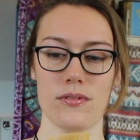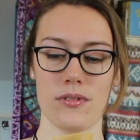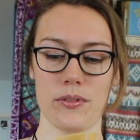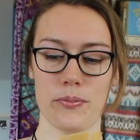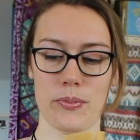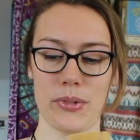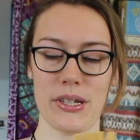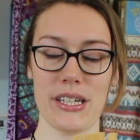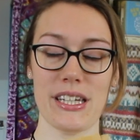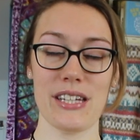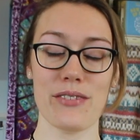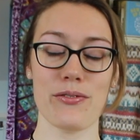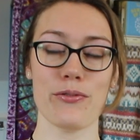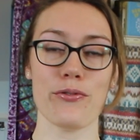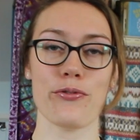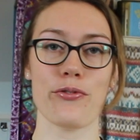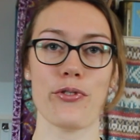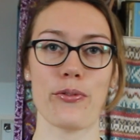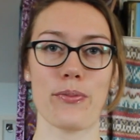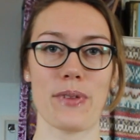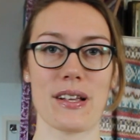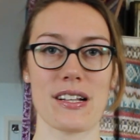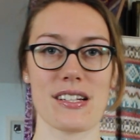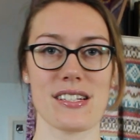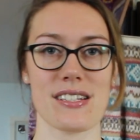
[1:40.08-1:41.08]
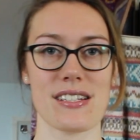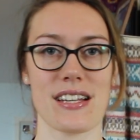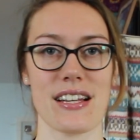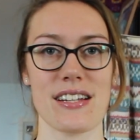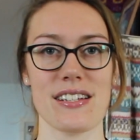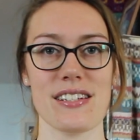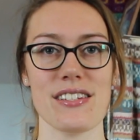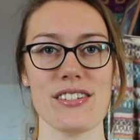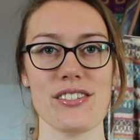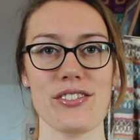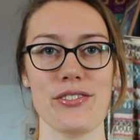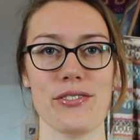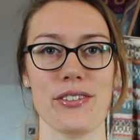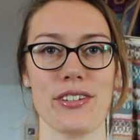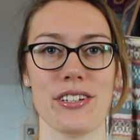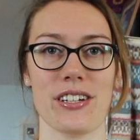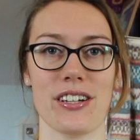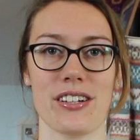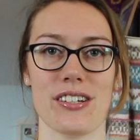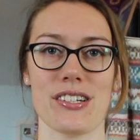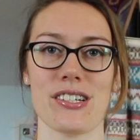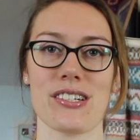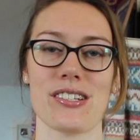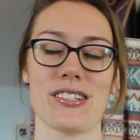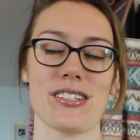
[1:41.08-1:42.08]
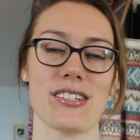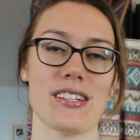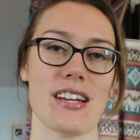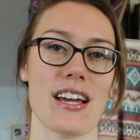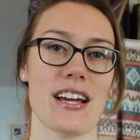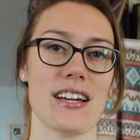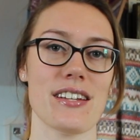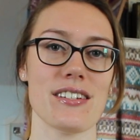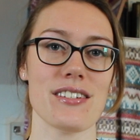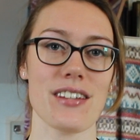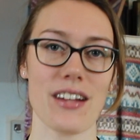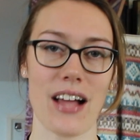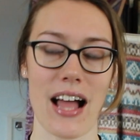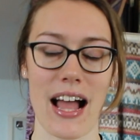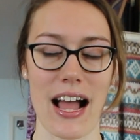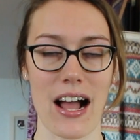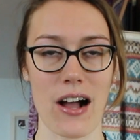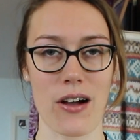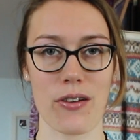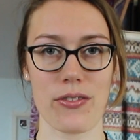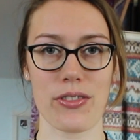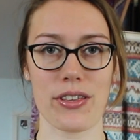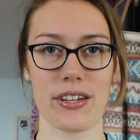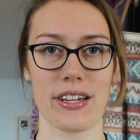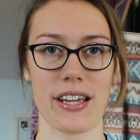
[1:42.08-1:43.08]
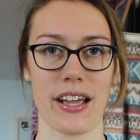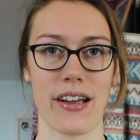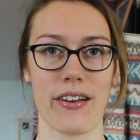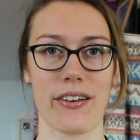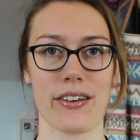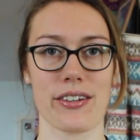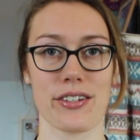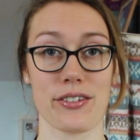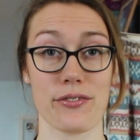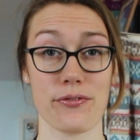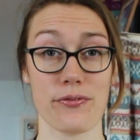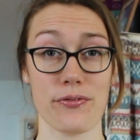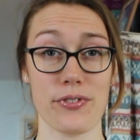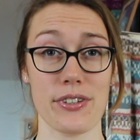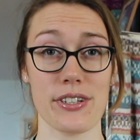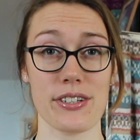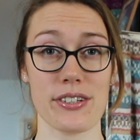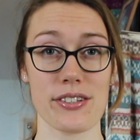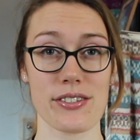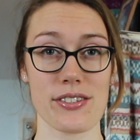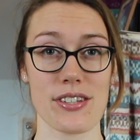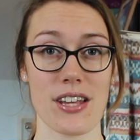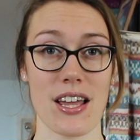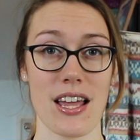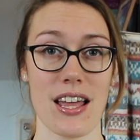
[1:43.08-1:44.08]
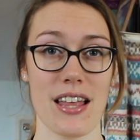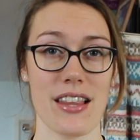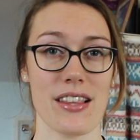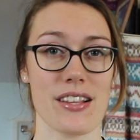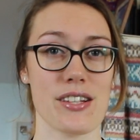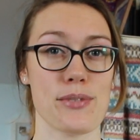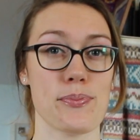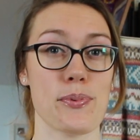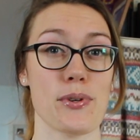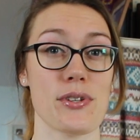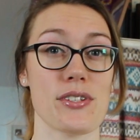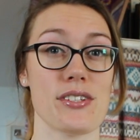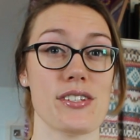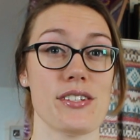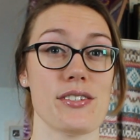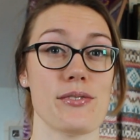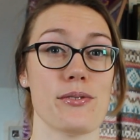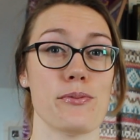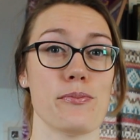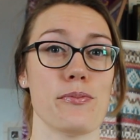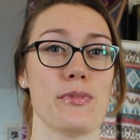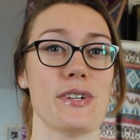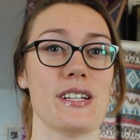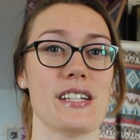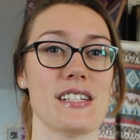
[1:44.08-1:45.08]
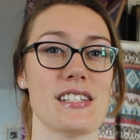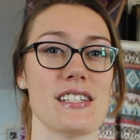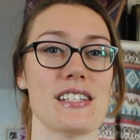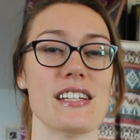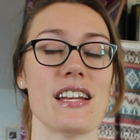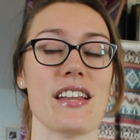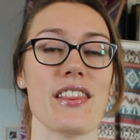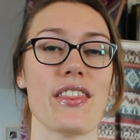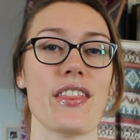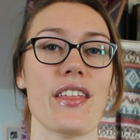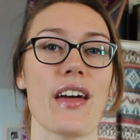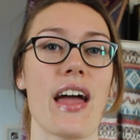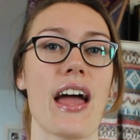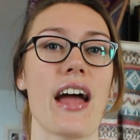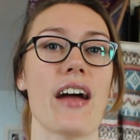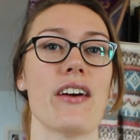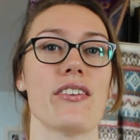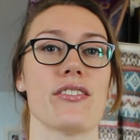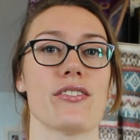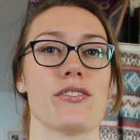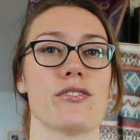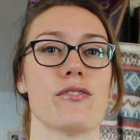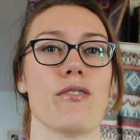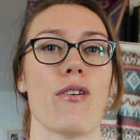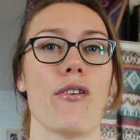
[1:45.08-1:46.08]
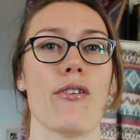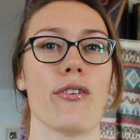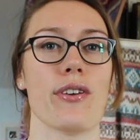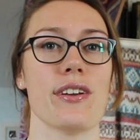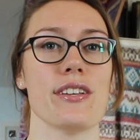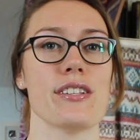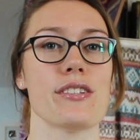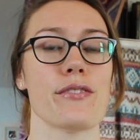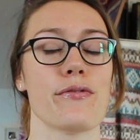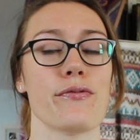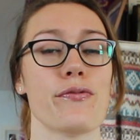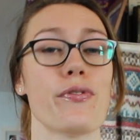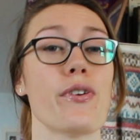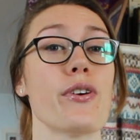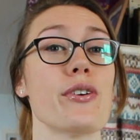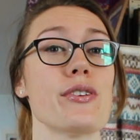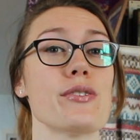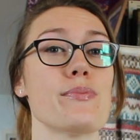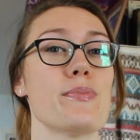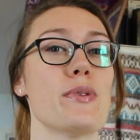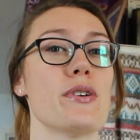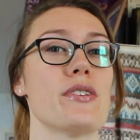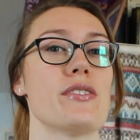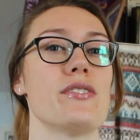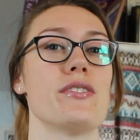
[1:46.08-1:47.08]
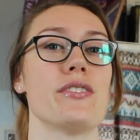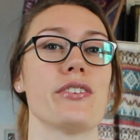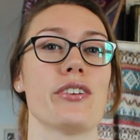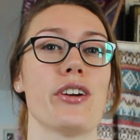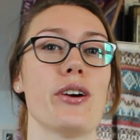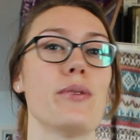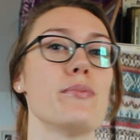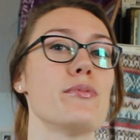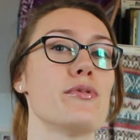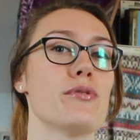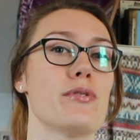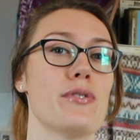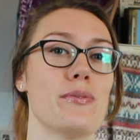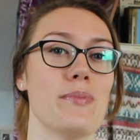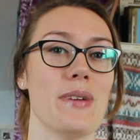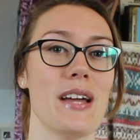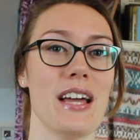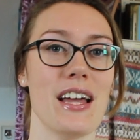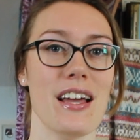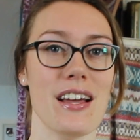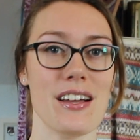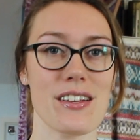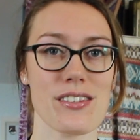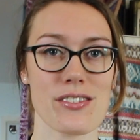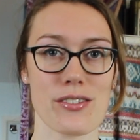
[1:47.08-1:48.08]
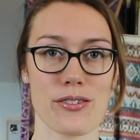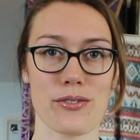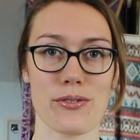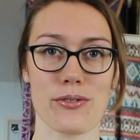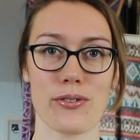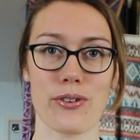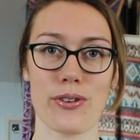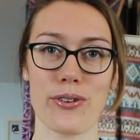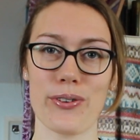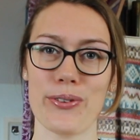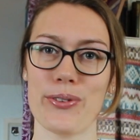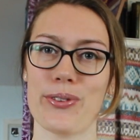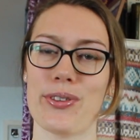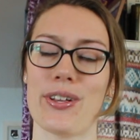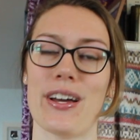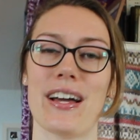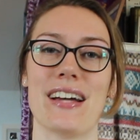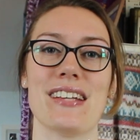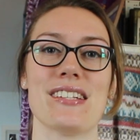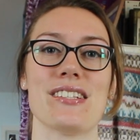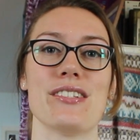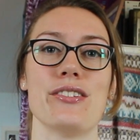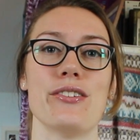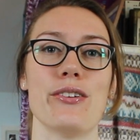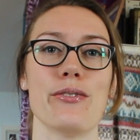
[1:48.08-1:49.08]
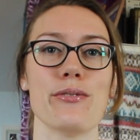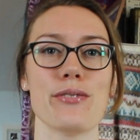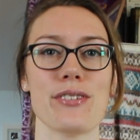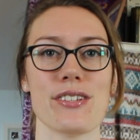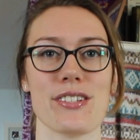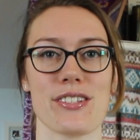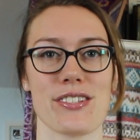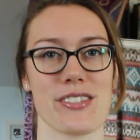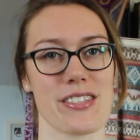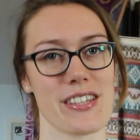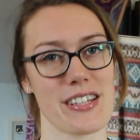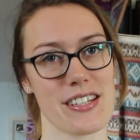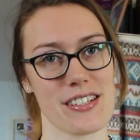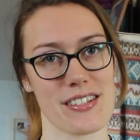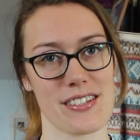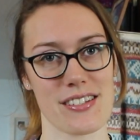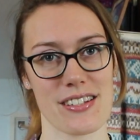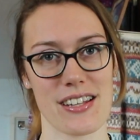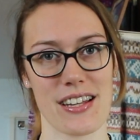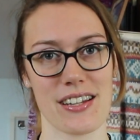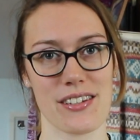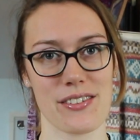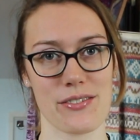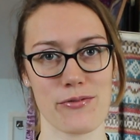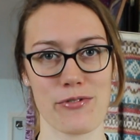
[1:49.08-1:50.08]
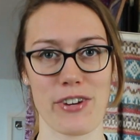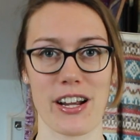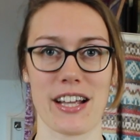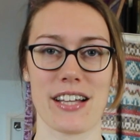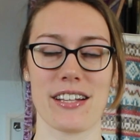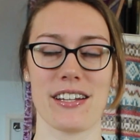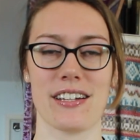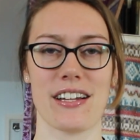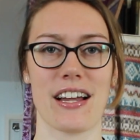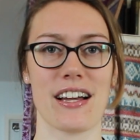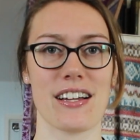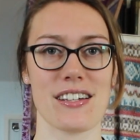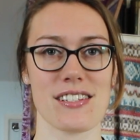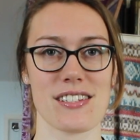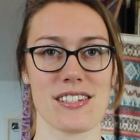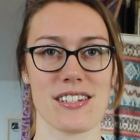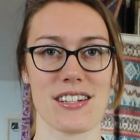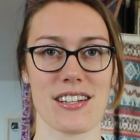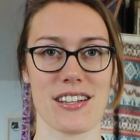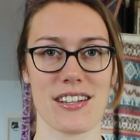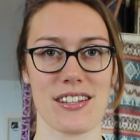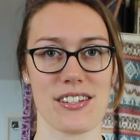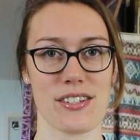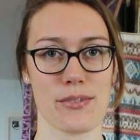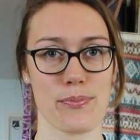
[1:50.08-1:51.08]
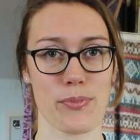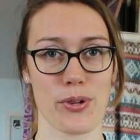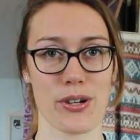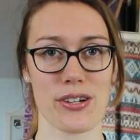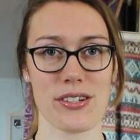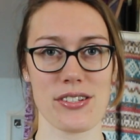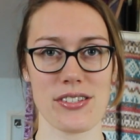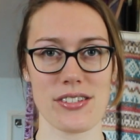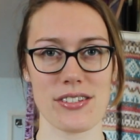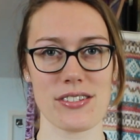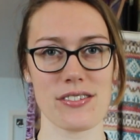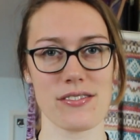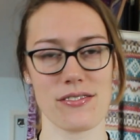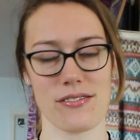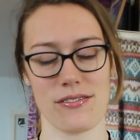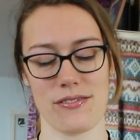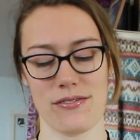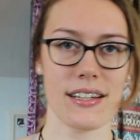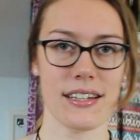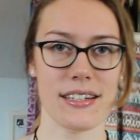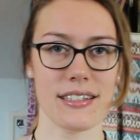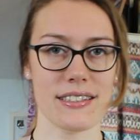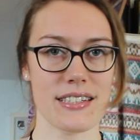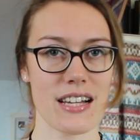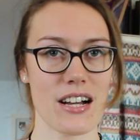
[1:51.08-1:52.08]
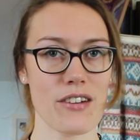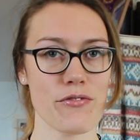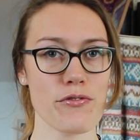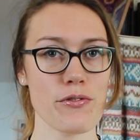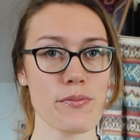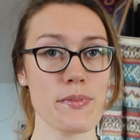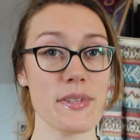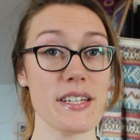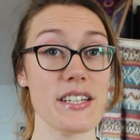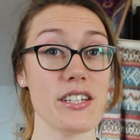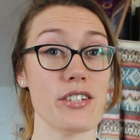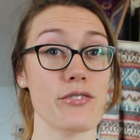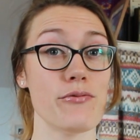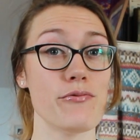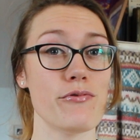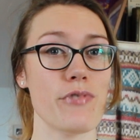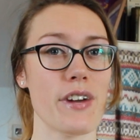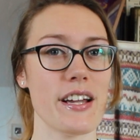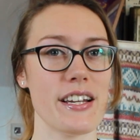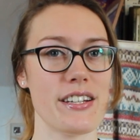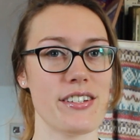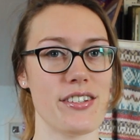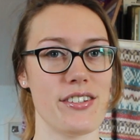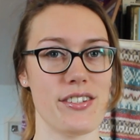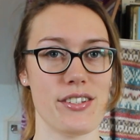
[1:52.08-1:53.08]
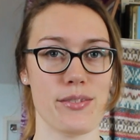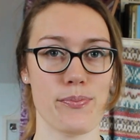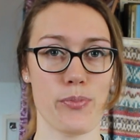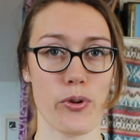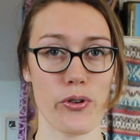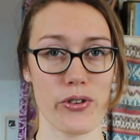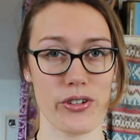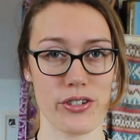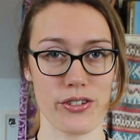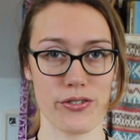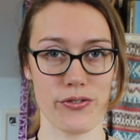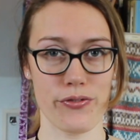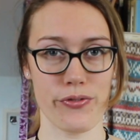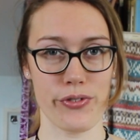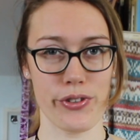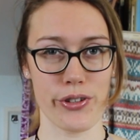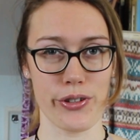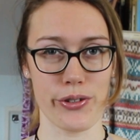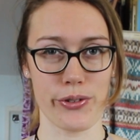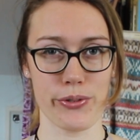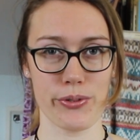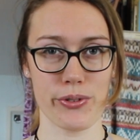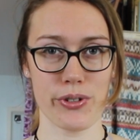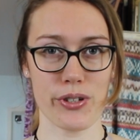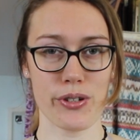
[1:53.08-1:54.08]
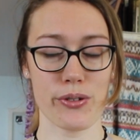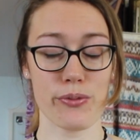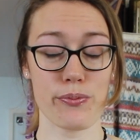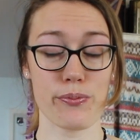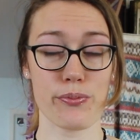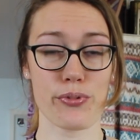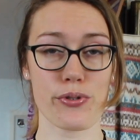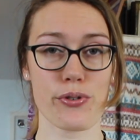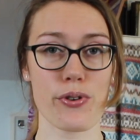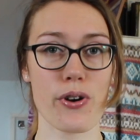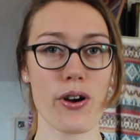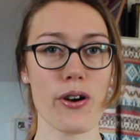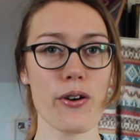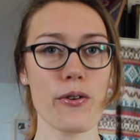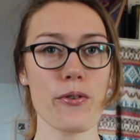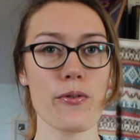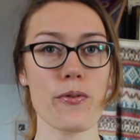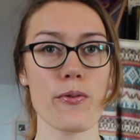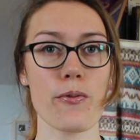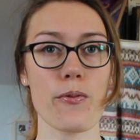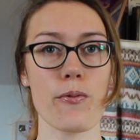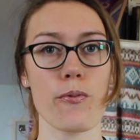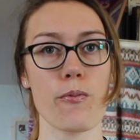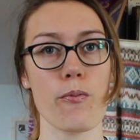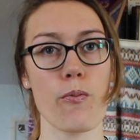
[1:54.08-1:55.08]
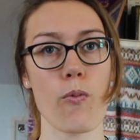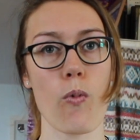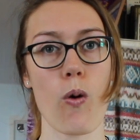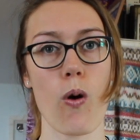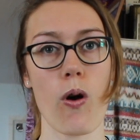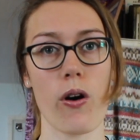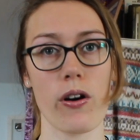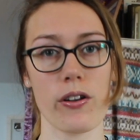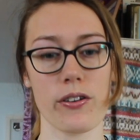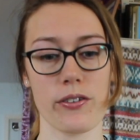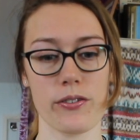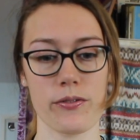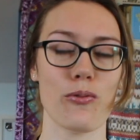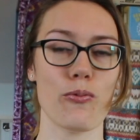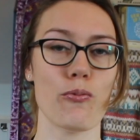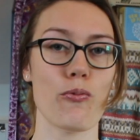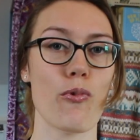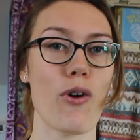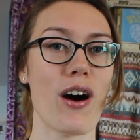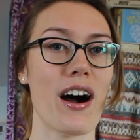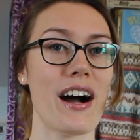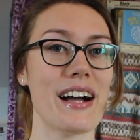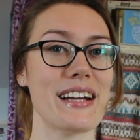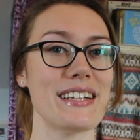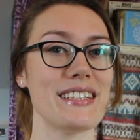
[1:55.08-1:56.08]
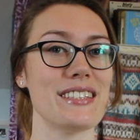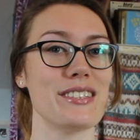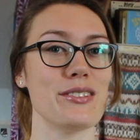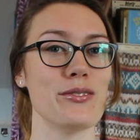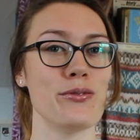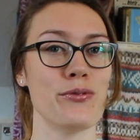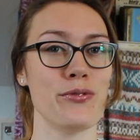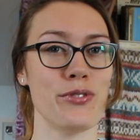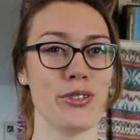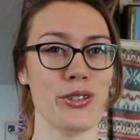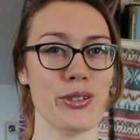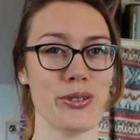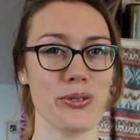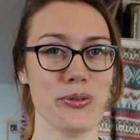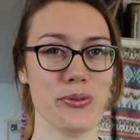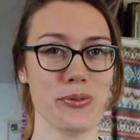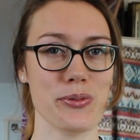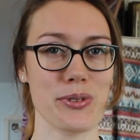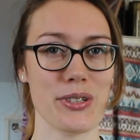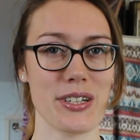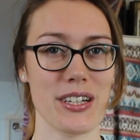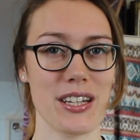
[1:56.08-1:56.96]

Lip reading: But even from that sentence, you can understand how the character feels. This person is witnessing their song. He's the first person to come to him. So Koth has noticed this and recognized this person. Now from the narrator's point of view. Pro 1. Wide view.